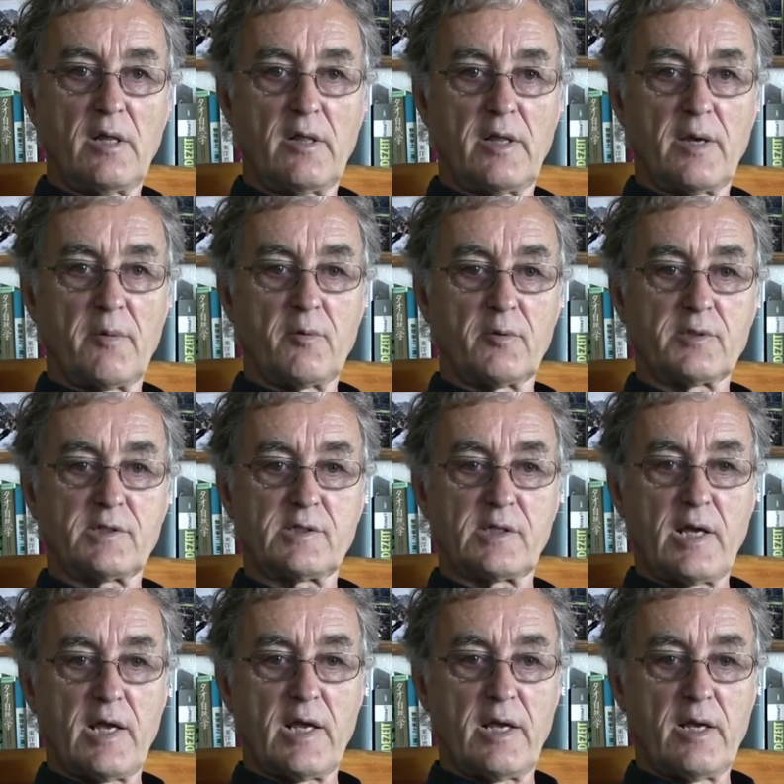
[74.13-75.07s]
they would
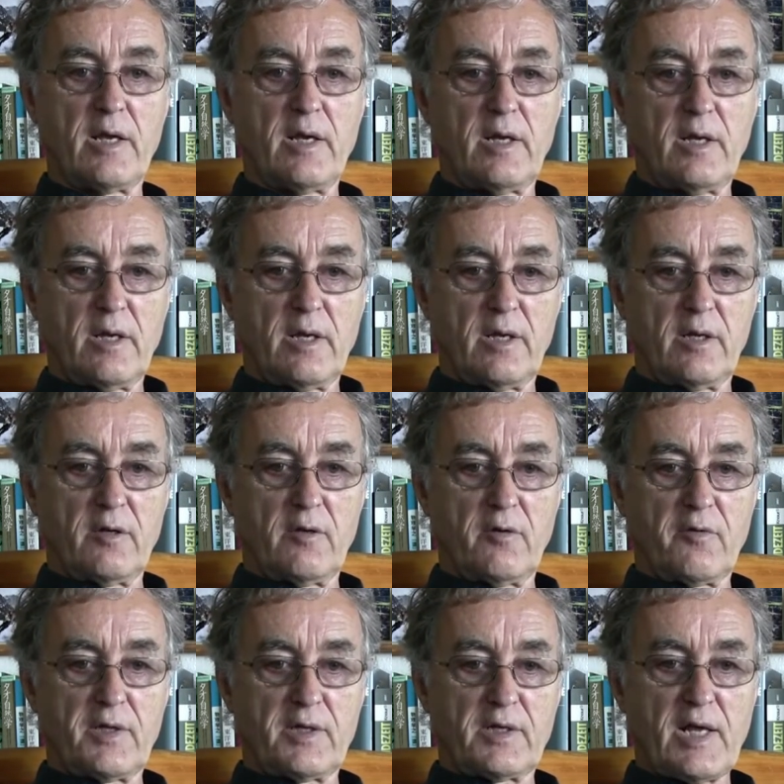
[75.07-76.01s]
say, you
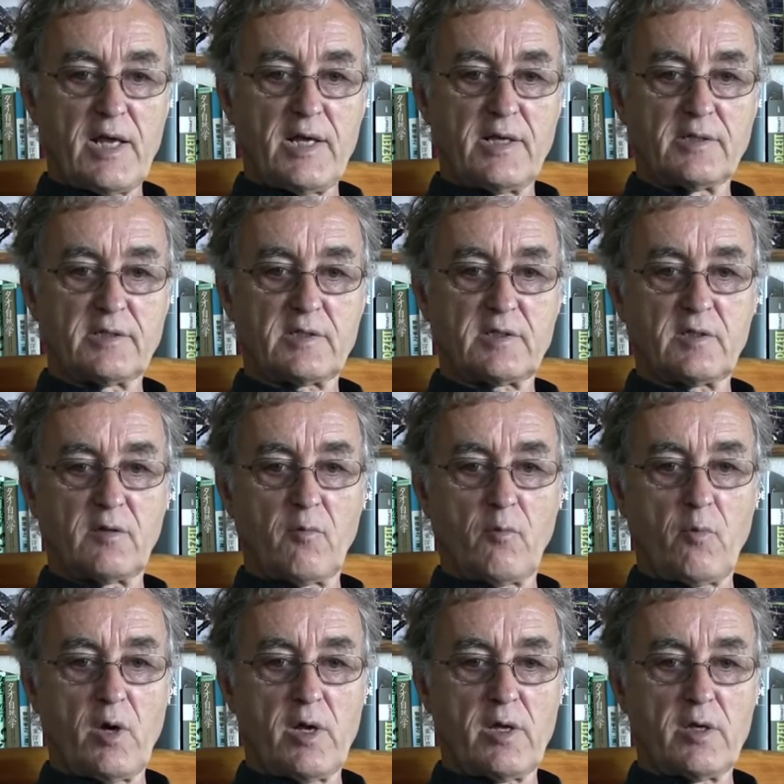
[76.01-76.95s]
know, the days
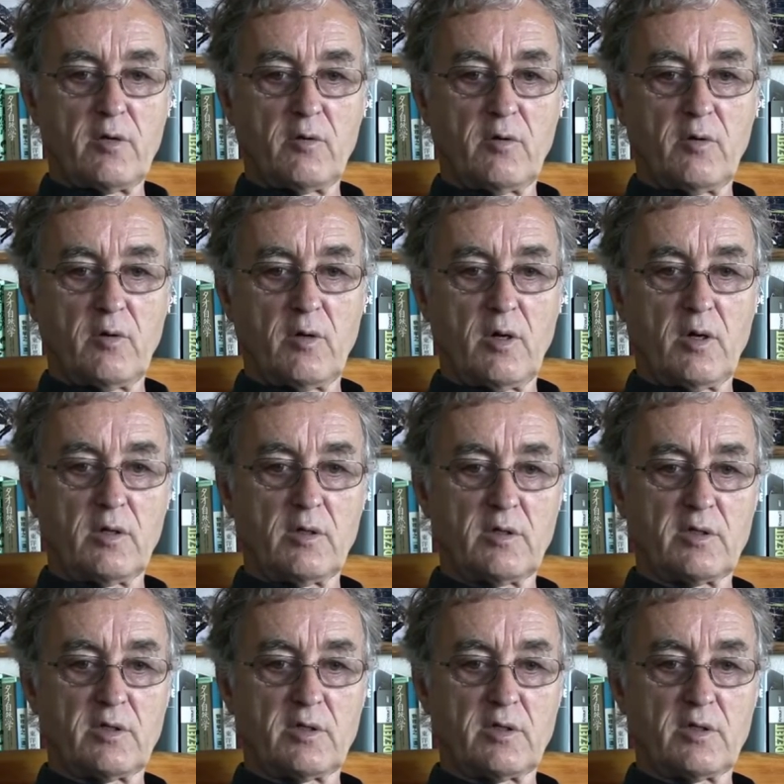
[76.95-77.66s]
where you